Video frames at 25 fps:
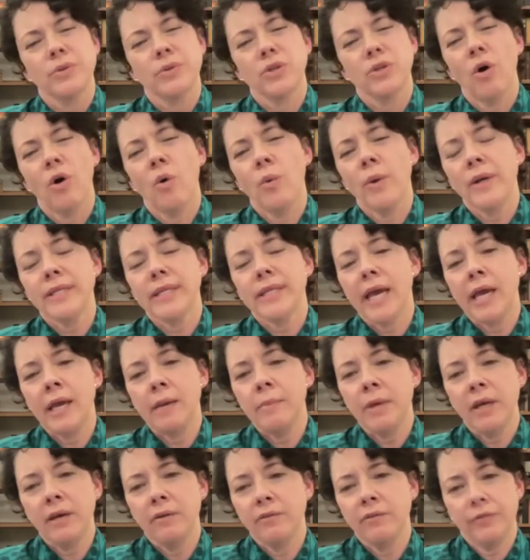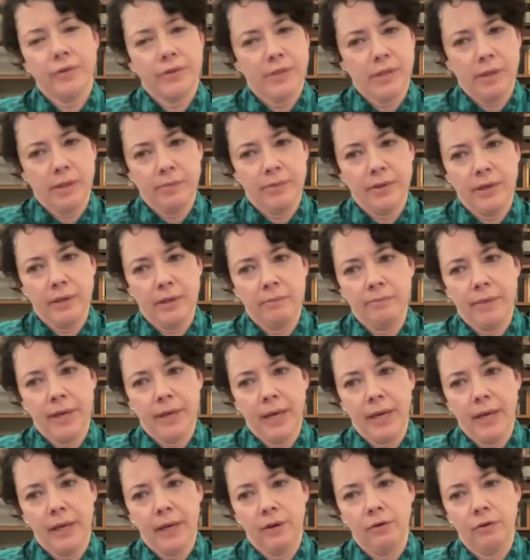always aiming for something
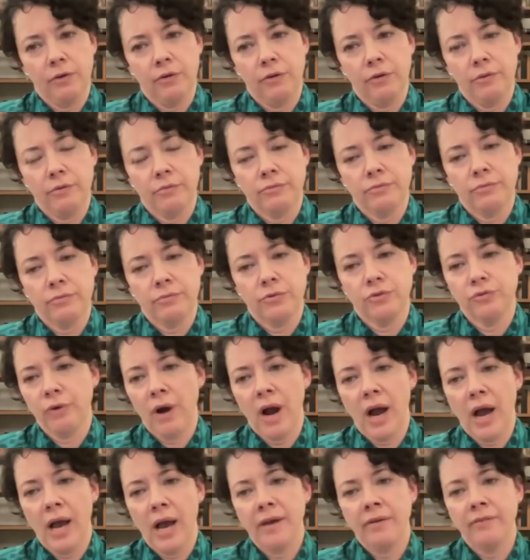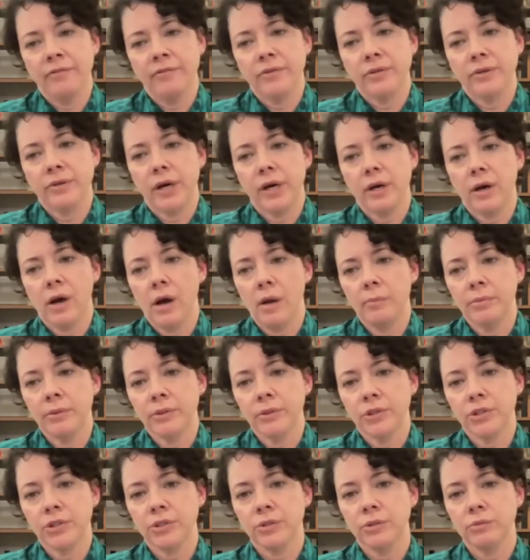big, and her drive to
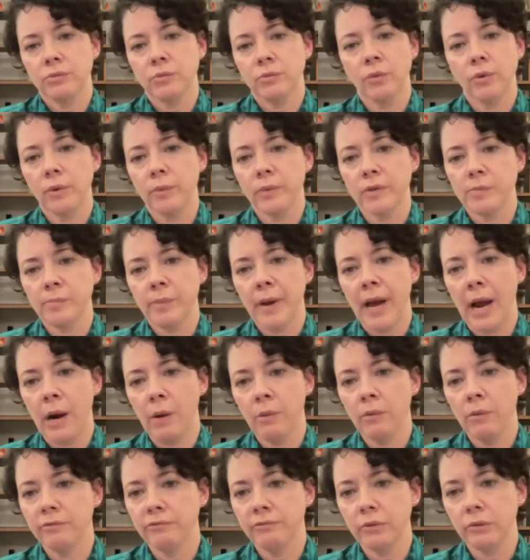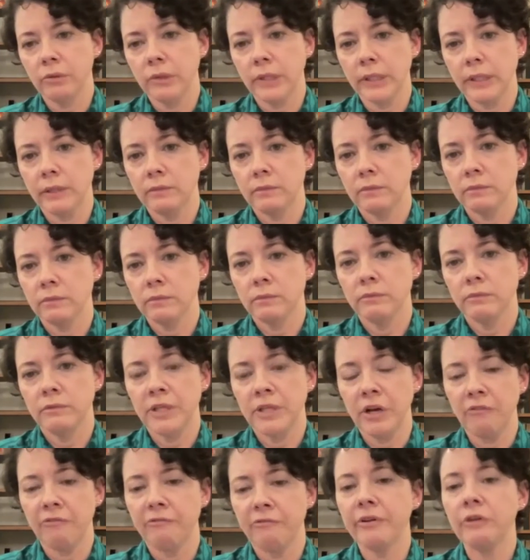accomplish work was powerful. It,
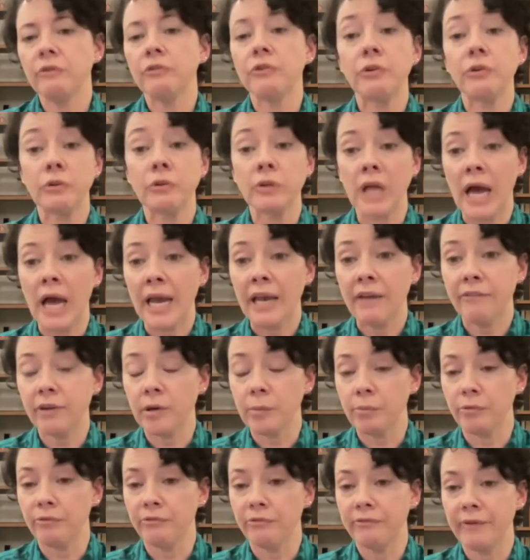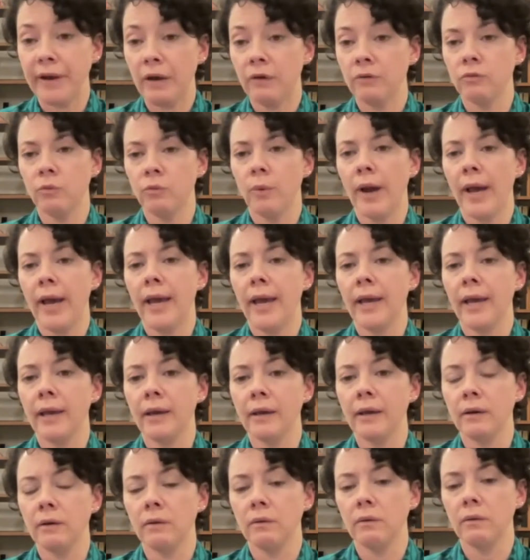you know, filled her life in a profound way
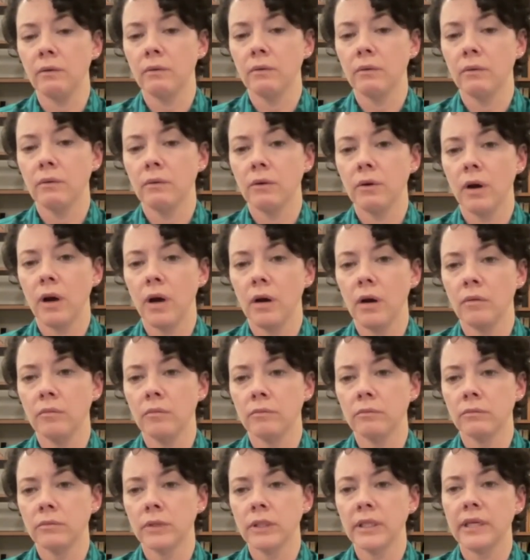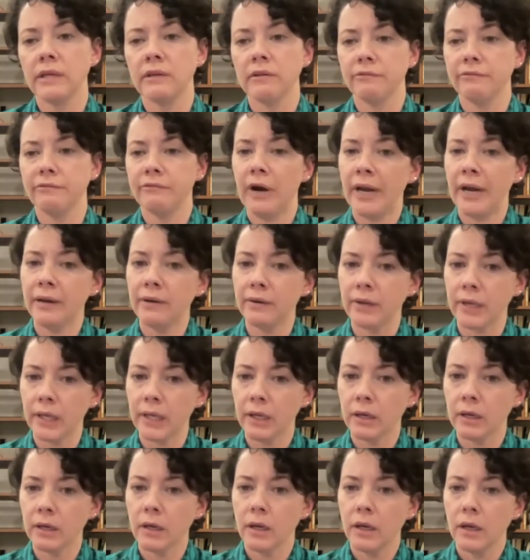and really defined
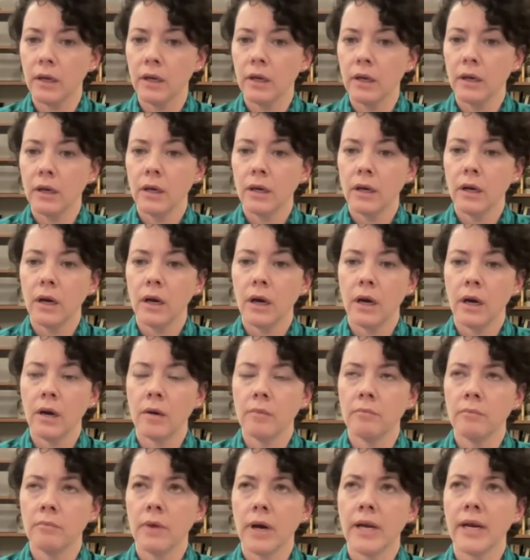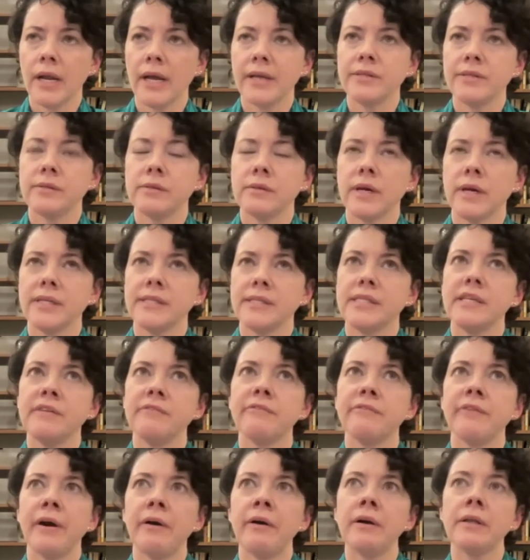it. And I see
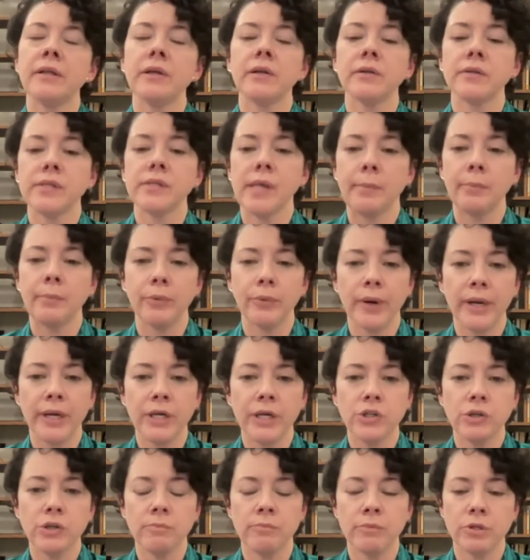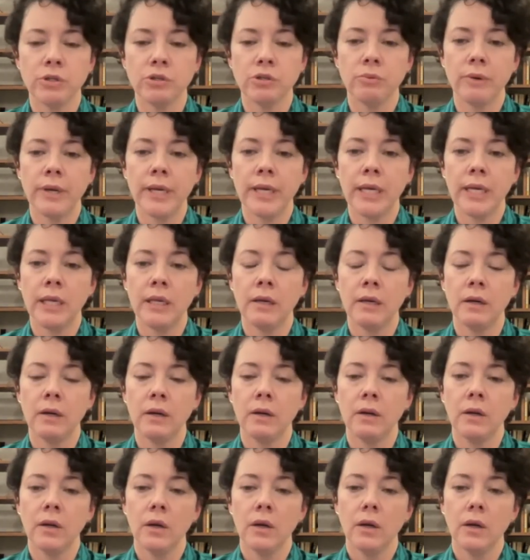very little separation between